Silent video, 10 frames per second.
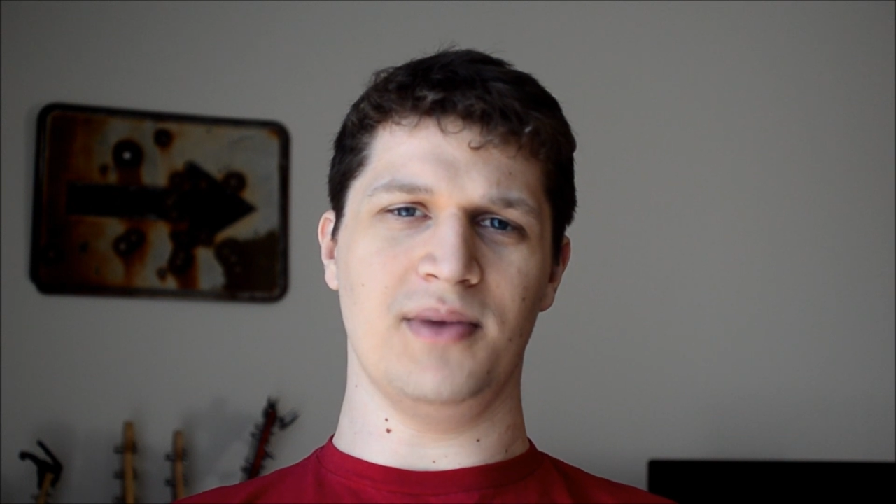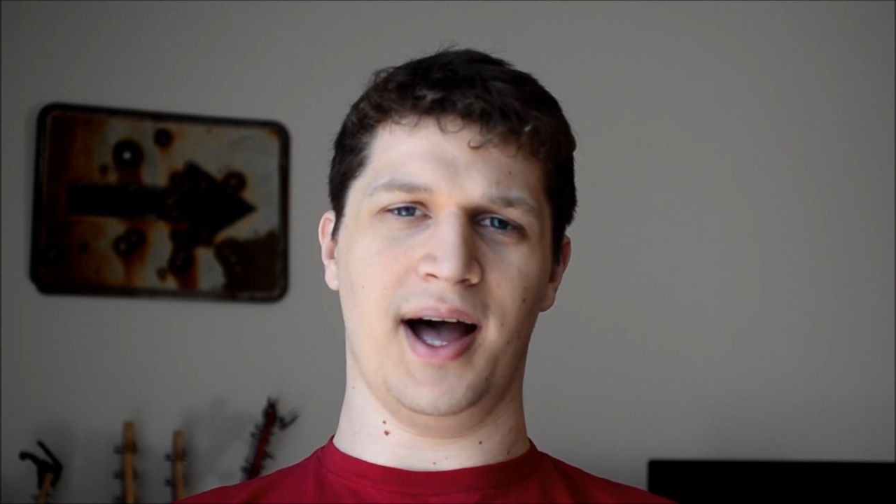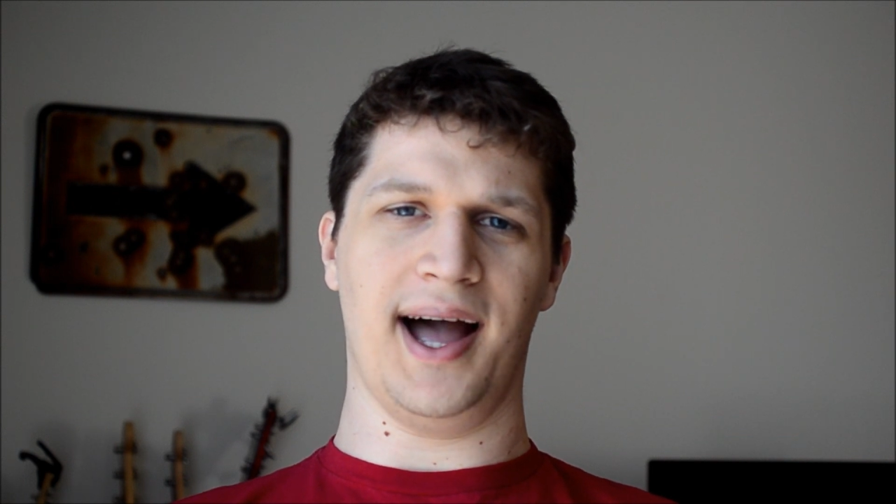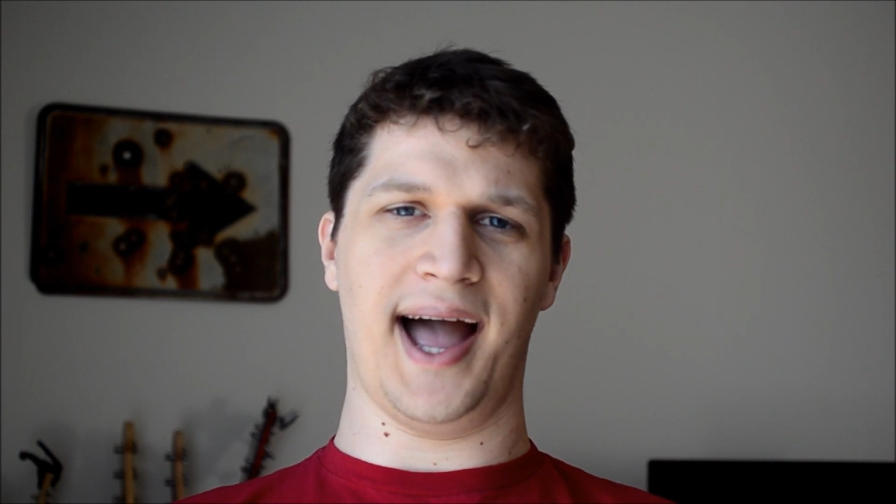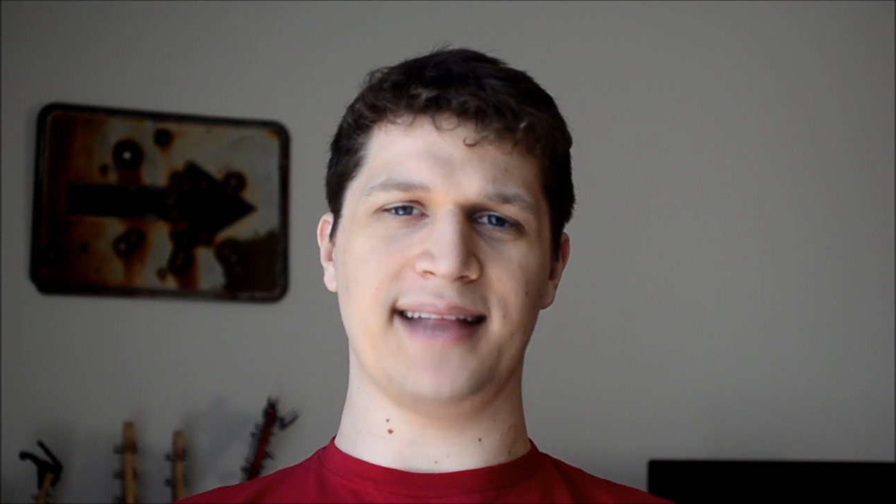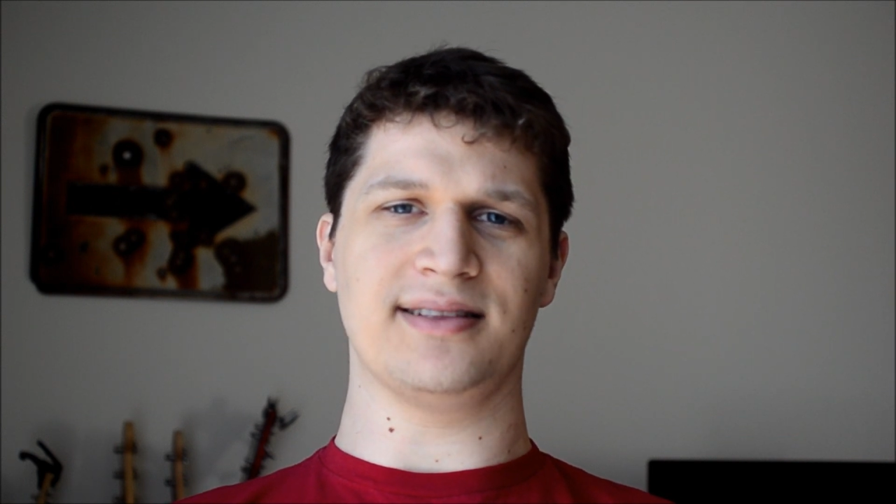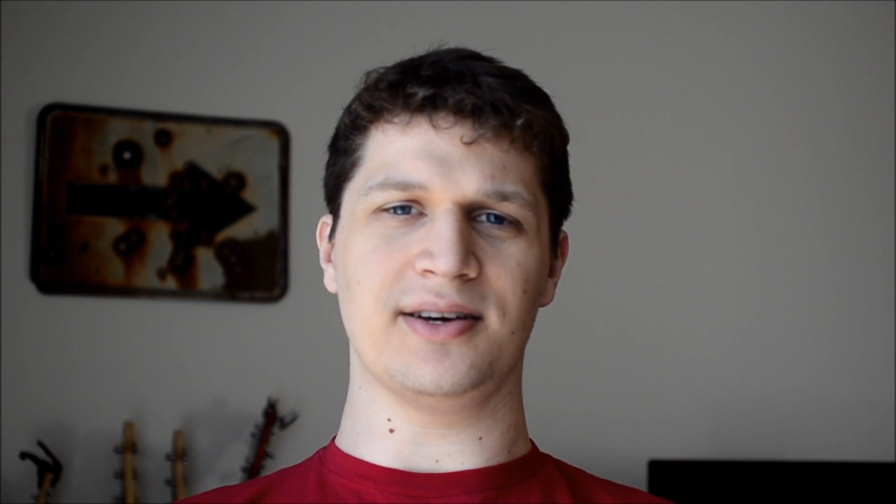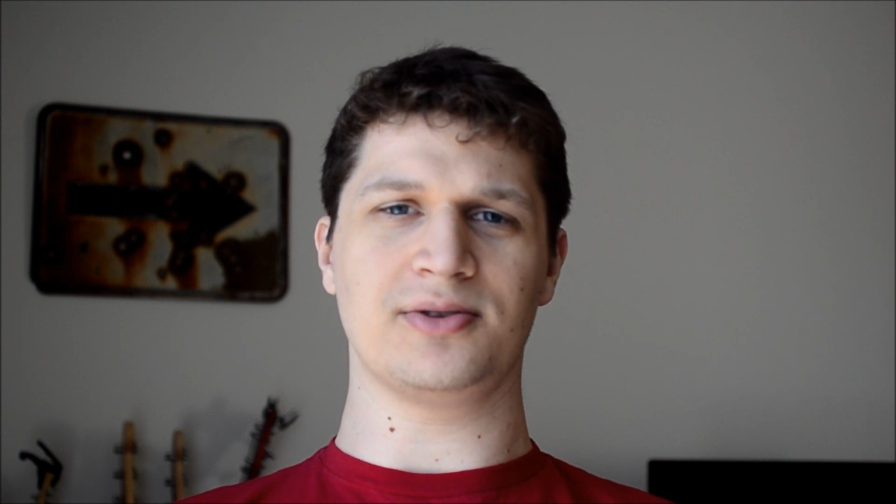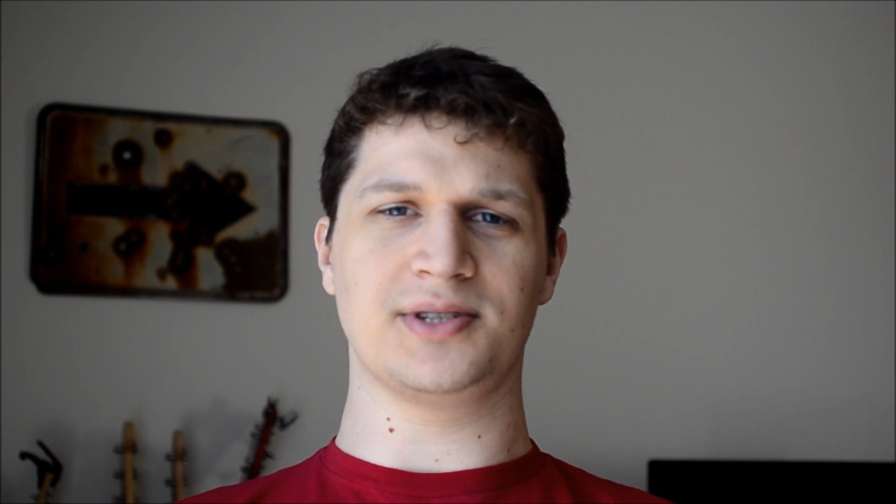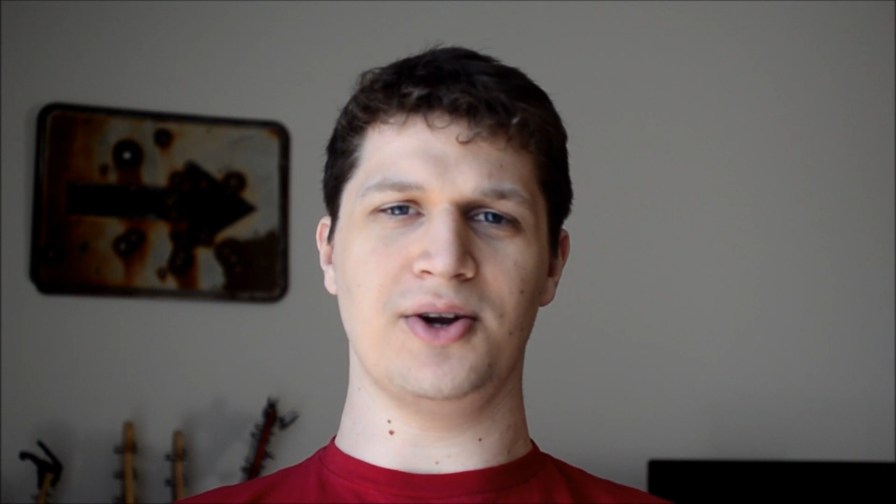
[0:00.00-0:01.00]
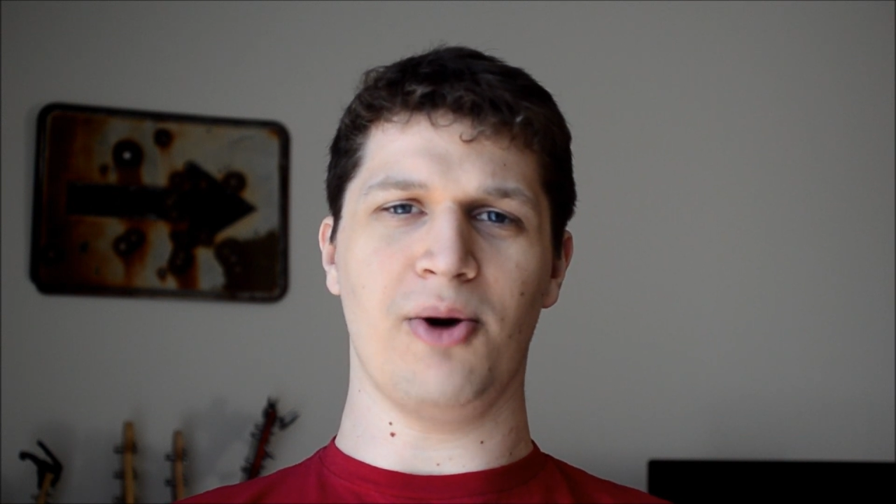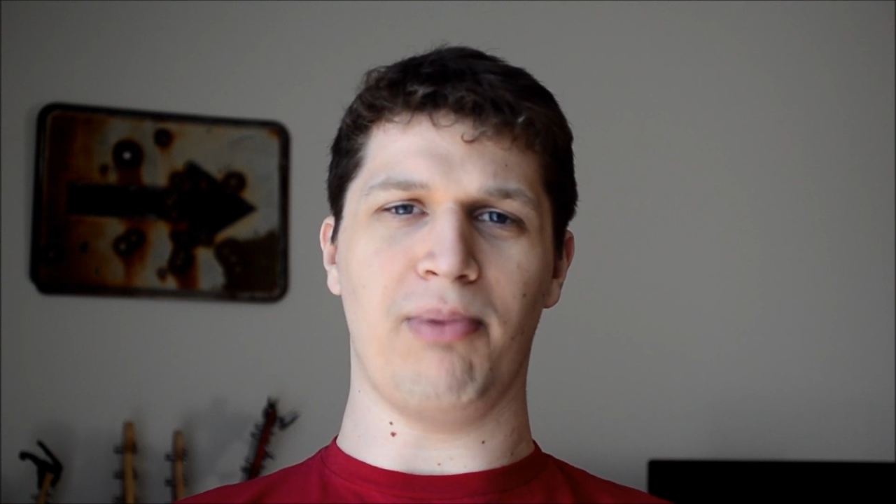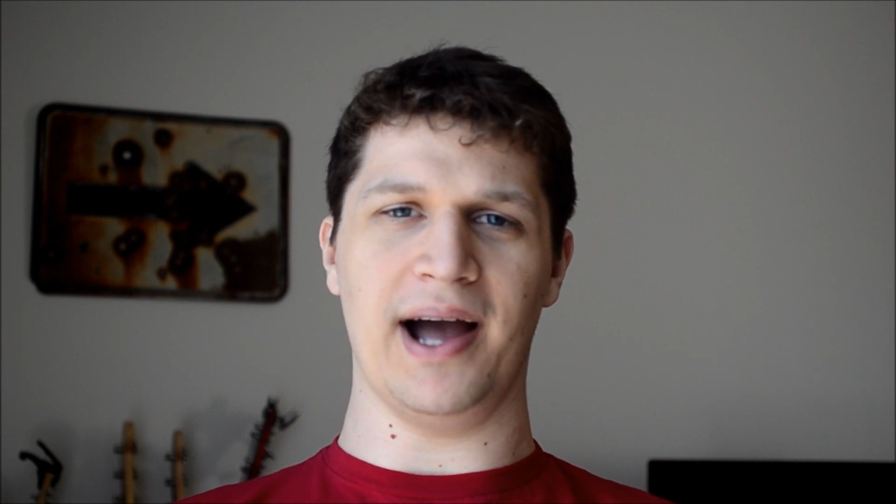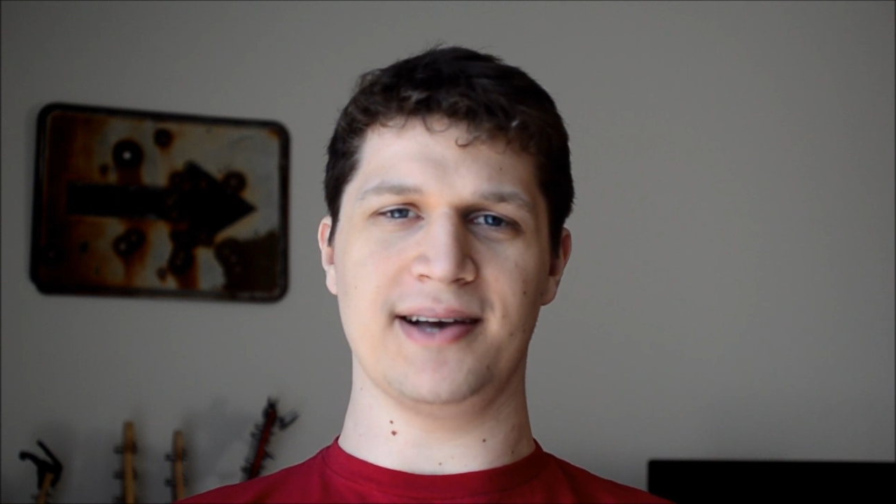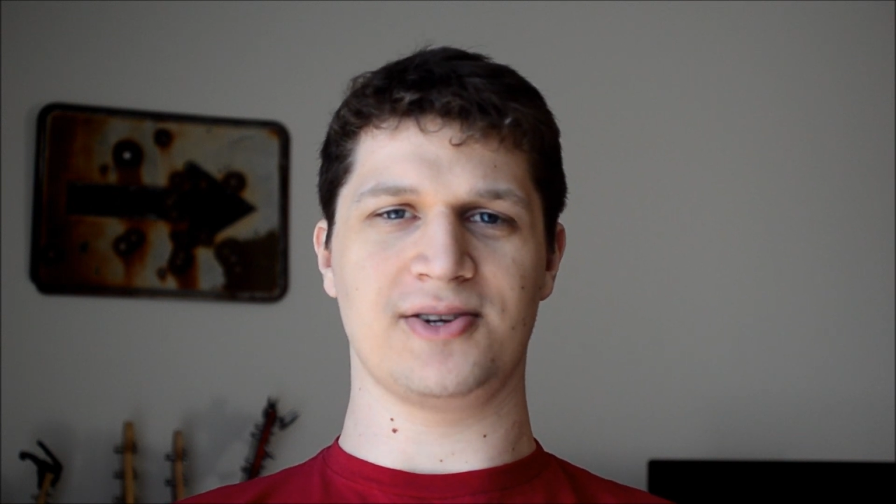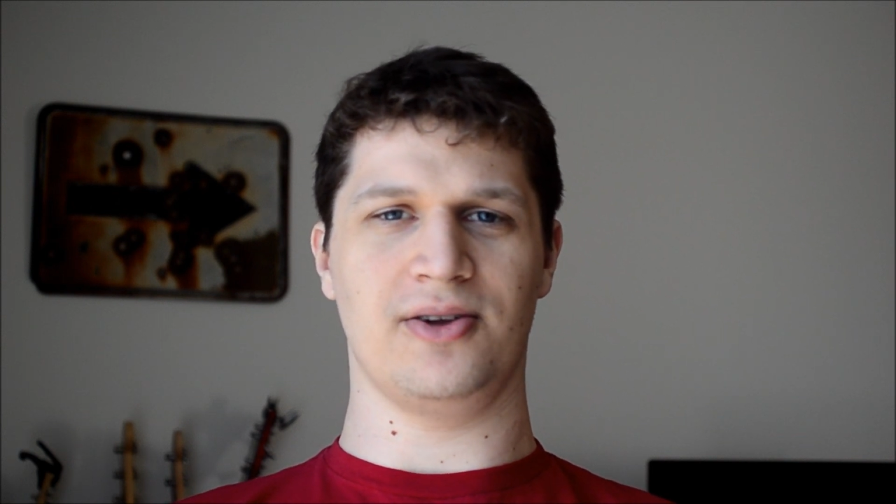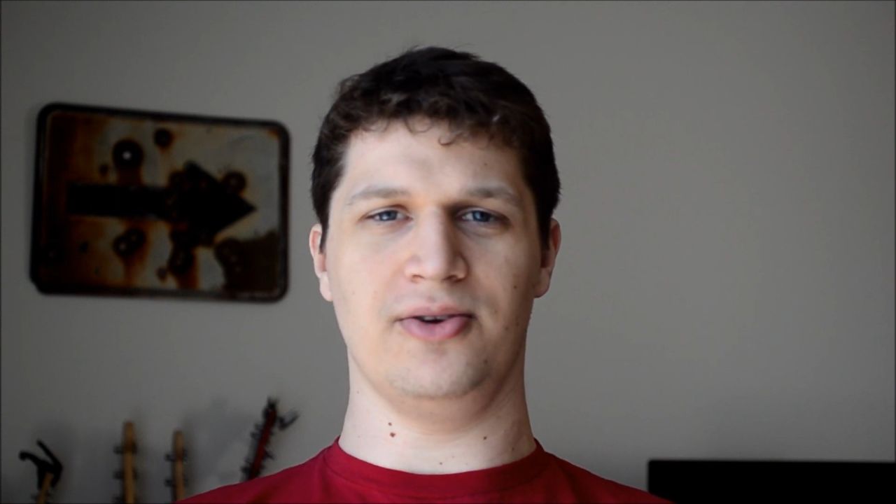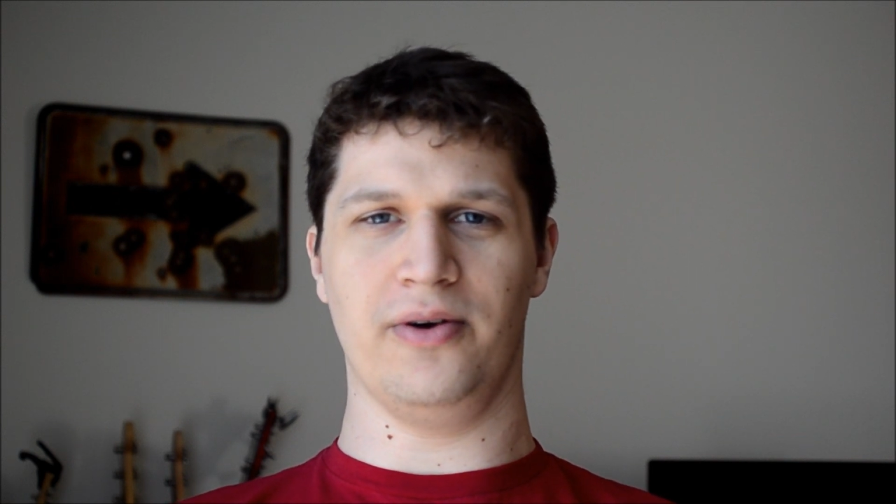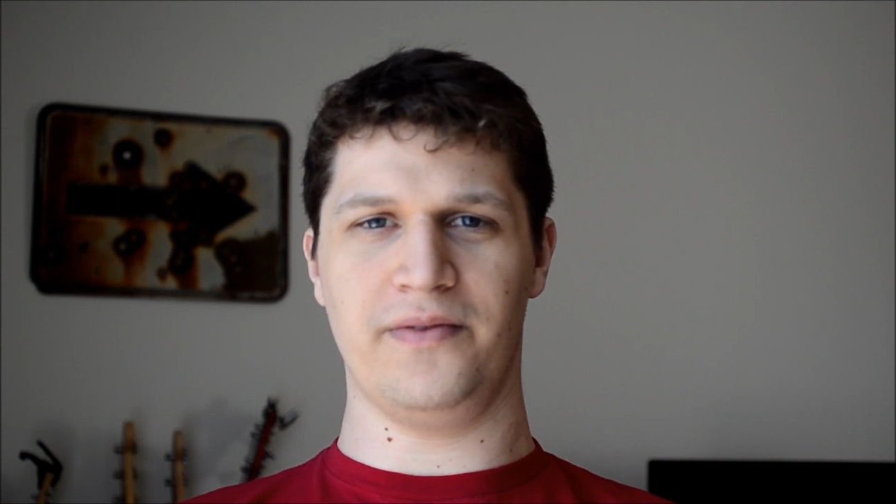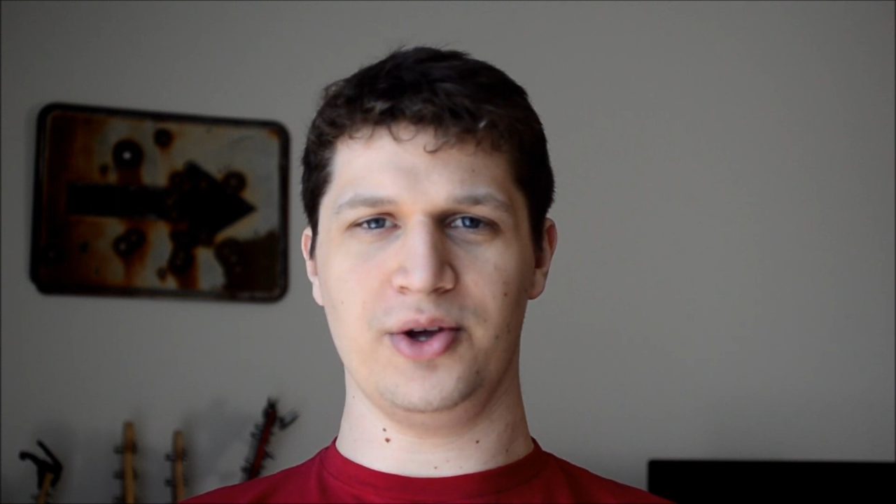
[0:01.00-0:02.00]
had little to no bias on the
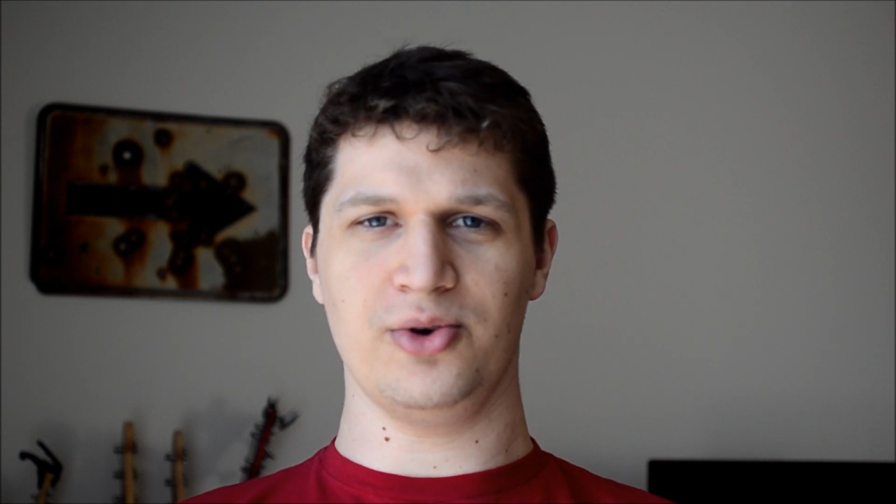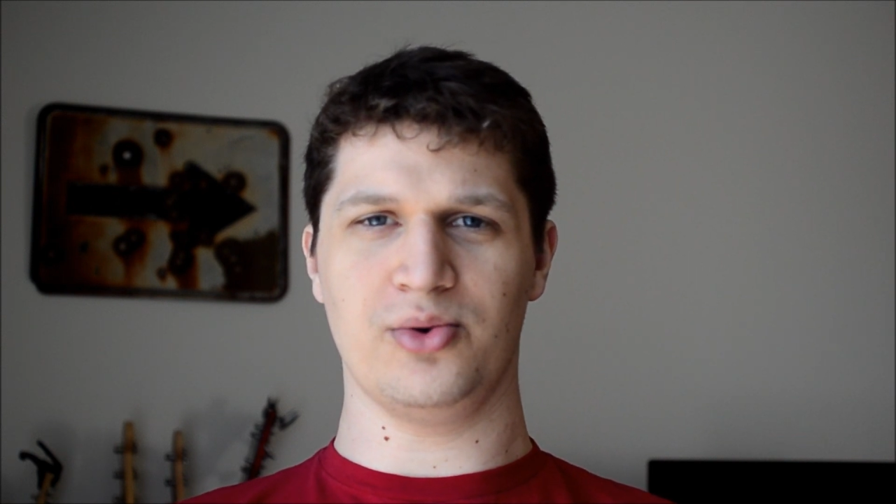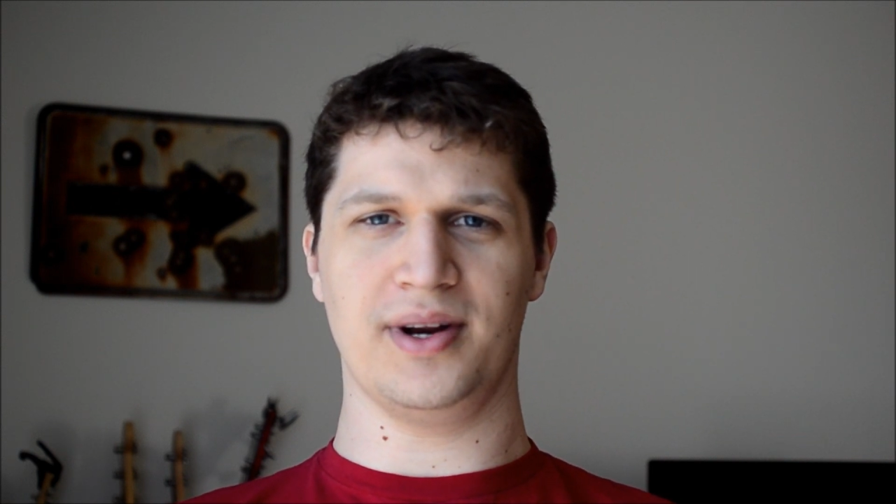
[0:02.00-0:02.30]
review,